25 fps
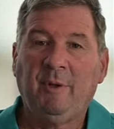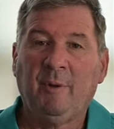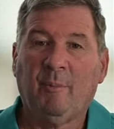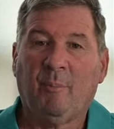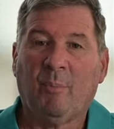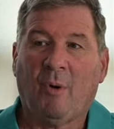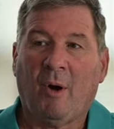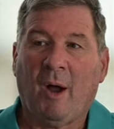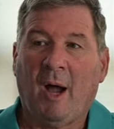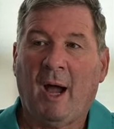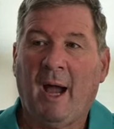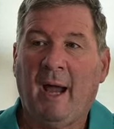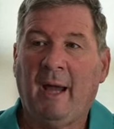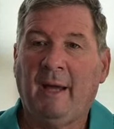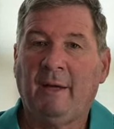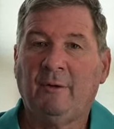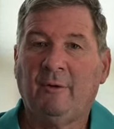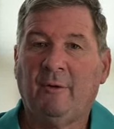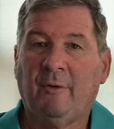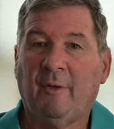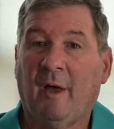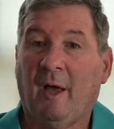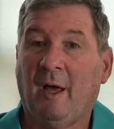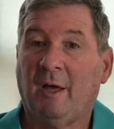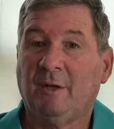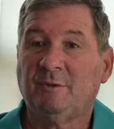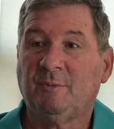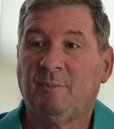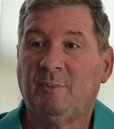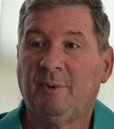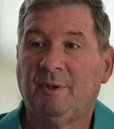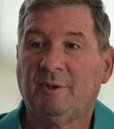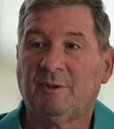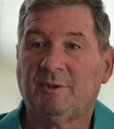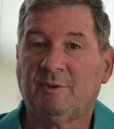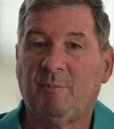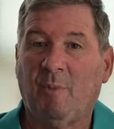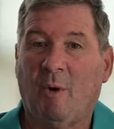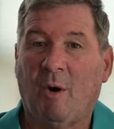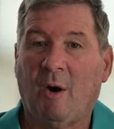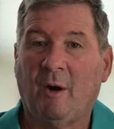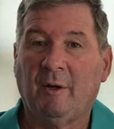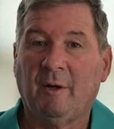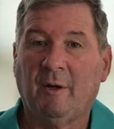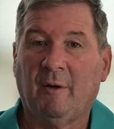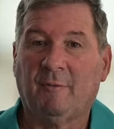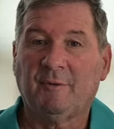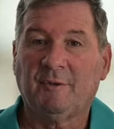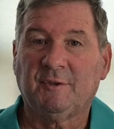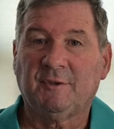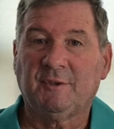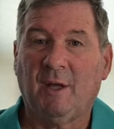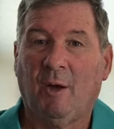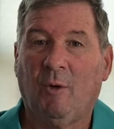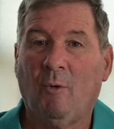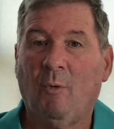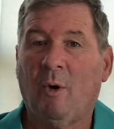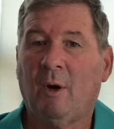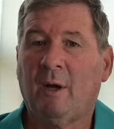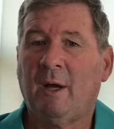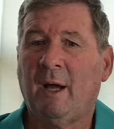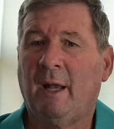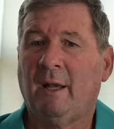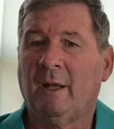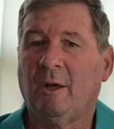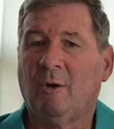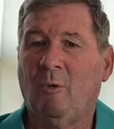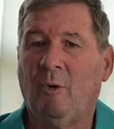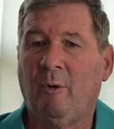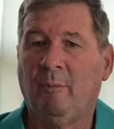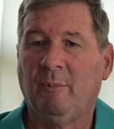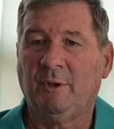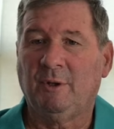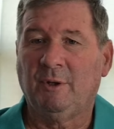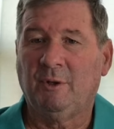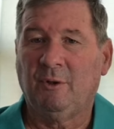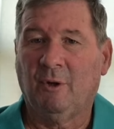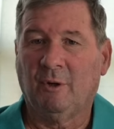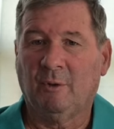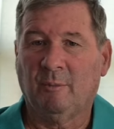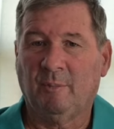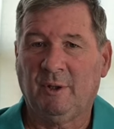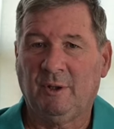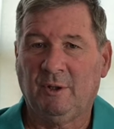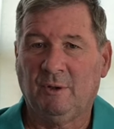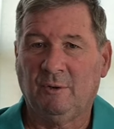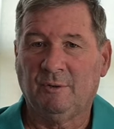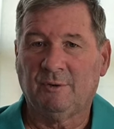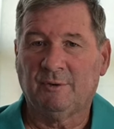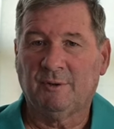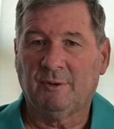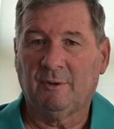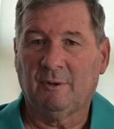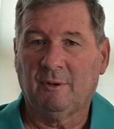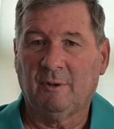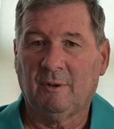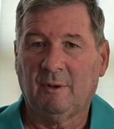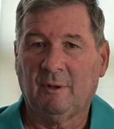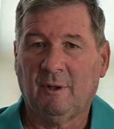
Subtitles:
the bride or the husband is smart enough to say, well, what kind of equipment are you going to be using?